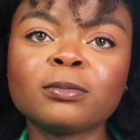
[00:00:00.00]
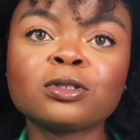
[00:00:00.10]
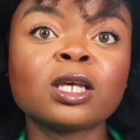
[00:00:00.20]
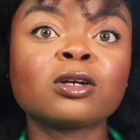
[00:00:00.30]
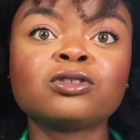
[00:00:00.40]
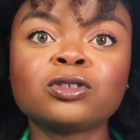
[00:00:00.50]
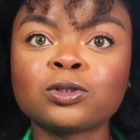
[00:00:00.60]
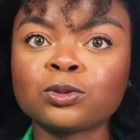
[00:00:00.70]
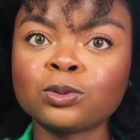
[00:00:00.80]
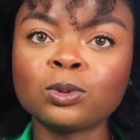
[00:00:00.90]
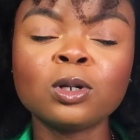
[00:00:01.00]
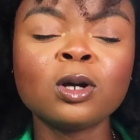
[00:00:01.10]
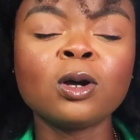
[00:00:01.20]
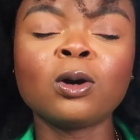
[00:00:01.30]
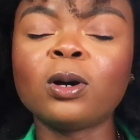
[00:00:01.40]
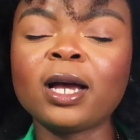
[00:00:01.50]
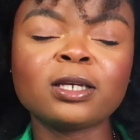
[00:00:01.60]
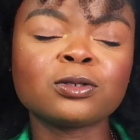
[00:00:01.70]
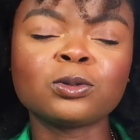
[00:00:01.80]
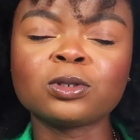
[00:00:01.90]
secondary school or high
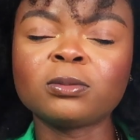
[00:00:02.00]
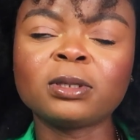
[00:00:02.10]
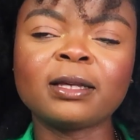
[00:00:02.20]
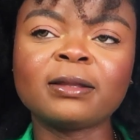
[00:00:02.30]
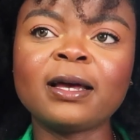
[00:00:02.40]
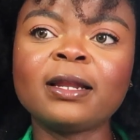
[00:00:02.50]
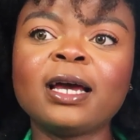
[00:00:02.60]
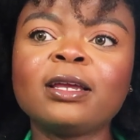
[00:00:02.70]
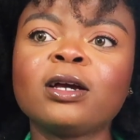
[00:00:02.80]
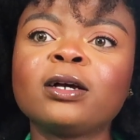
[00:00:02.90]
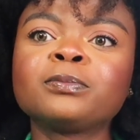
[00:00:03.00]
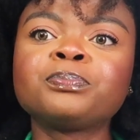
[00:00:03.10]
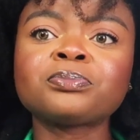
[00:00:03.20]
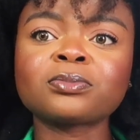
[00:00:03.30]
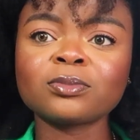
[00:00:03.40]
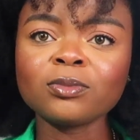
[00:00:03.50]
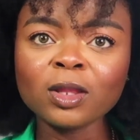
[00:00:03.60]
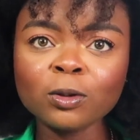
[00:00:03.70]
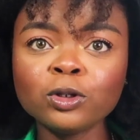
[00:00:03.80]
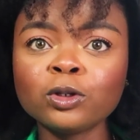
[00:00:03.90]
school or something like that, and
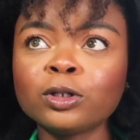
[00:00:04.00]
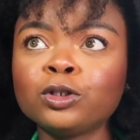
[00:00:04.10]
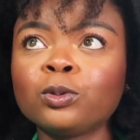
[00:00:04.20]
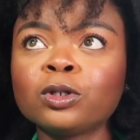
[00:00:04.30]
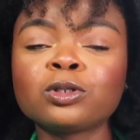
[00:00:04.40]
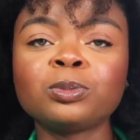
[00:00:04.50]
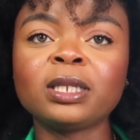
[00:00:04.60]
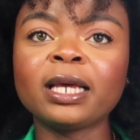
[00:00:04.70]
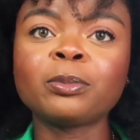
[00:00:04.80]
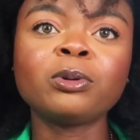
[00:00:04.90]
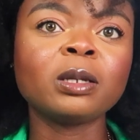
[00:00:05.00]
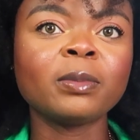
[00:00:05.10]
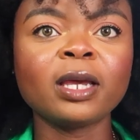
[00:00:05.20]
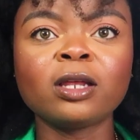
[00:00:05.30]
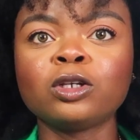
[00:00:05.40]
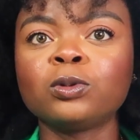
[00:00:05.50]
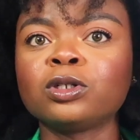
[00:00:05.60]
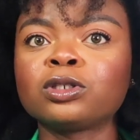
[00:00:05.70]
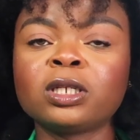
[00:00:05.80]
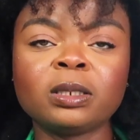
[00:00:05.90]
you want to be like pre-med, or you want
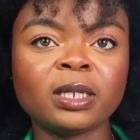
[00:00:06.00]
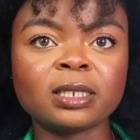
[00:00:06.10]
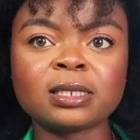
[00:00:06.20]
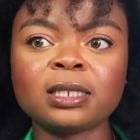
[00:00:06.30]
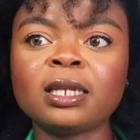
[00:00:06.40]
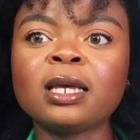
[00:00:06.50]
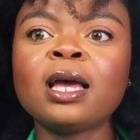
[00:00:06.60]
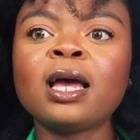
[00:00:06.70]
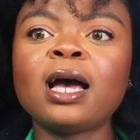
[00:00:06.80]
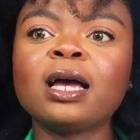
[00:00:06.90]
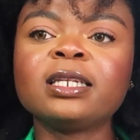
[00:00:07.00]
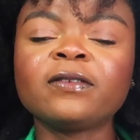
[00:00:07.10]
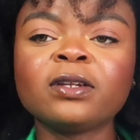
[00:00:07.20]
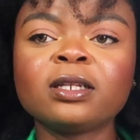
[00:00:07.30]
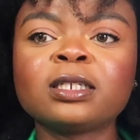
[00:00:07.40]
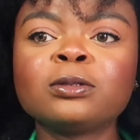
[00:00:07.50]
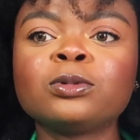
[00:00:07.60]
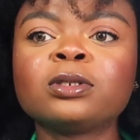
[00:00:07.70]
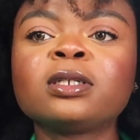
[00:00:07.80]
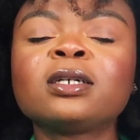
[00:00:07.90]
to study medicine, I definitely
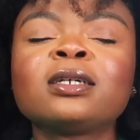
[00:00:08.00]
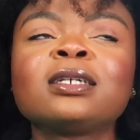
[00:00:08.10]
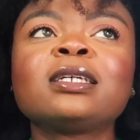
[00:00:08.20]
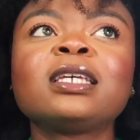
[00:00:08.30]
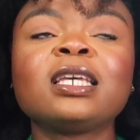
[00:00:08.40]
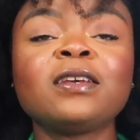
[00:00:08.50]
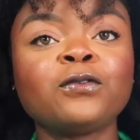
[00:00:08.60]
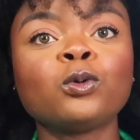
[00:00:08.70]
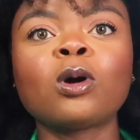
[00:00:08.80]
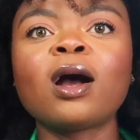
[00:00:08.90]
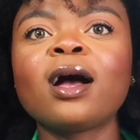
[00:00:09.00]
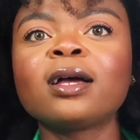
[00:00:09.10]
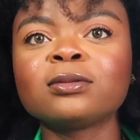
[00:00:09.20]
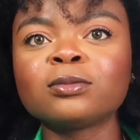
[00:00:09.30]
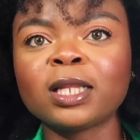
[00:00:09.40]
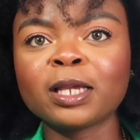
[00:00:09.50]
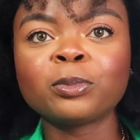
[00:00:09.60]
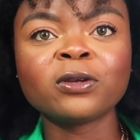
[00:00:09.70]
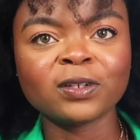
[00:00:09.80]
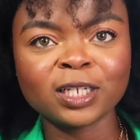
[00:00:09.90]
would, if you are like
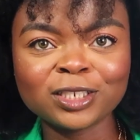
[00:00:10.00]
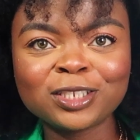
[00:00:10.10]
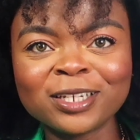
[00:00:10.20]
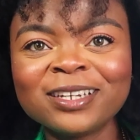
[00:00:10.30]
privileged,